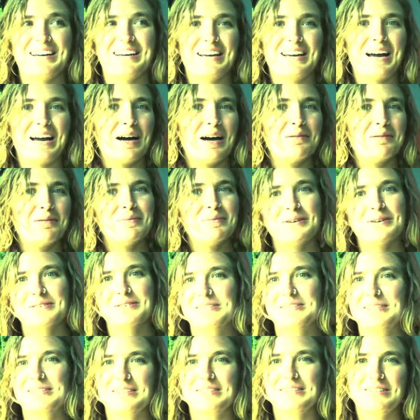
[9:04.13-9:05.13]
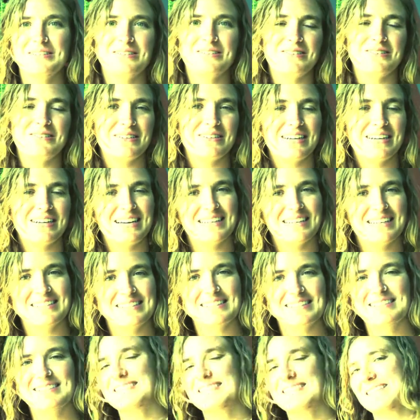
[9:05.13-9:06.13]
compost
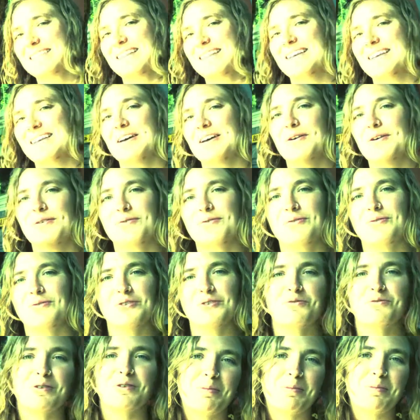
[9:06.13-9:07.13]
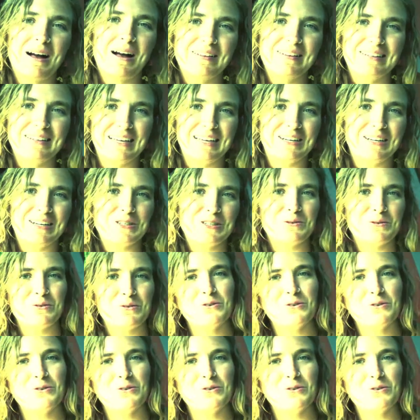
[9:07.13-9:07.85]
nutrients, food for pollinators,